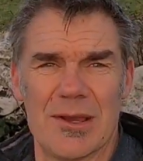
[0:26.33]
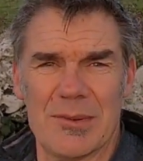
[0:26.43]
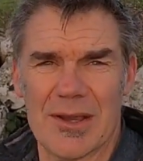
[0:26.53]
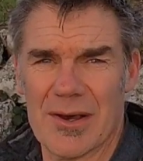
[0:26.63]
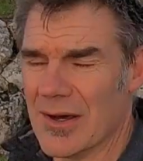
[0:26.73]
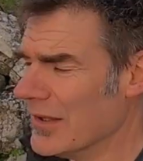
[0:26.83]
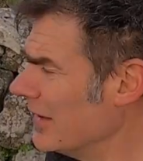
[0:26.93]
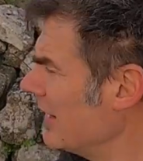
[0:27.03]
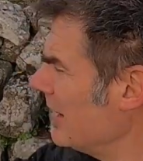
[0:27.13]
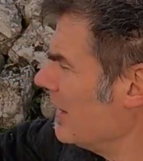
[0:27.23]
where we are.
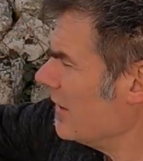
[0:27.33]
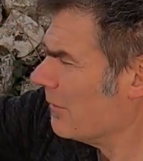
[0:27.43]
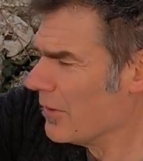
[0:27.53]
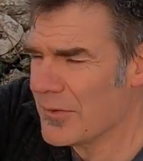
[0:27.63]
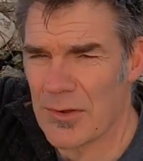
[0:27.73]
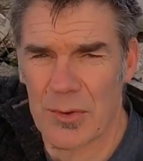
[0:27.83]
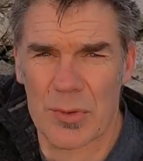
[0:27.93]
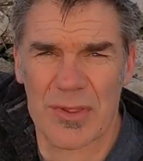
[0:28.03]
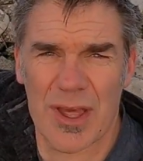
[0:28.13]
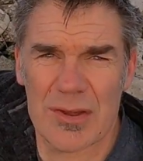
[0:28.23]
We're on the
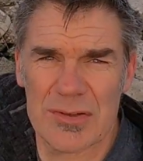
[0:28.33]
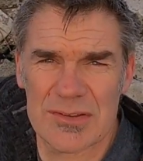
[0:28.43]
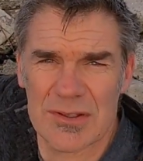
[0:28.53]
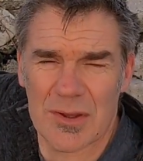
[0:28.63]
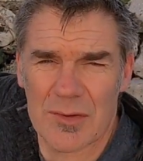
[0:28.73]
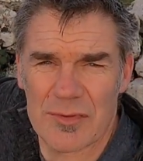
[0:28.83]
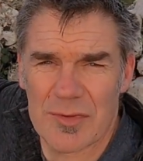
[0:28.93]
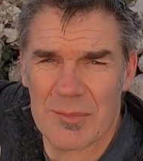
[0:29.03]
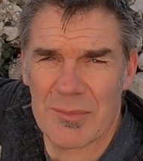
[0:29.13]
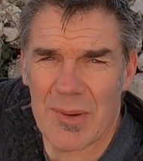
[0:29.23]
north coast of
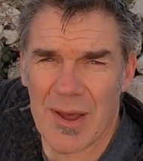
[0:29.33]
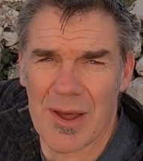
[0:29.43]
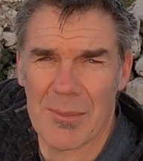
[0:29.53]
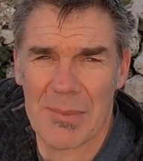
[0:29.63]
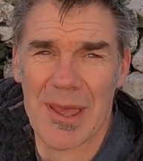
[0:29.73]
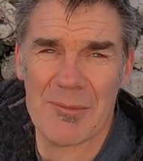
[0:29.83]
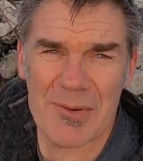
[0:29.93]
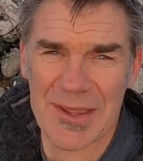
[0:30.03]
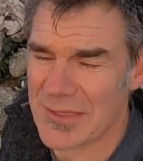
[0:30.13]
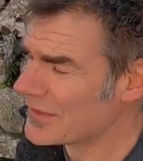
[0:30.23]

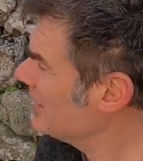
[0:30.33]
Penwith.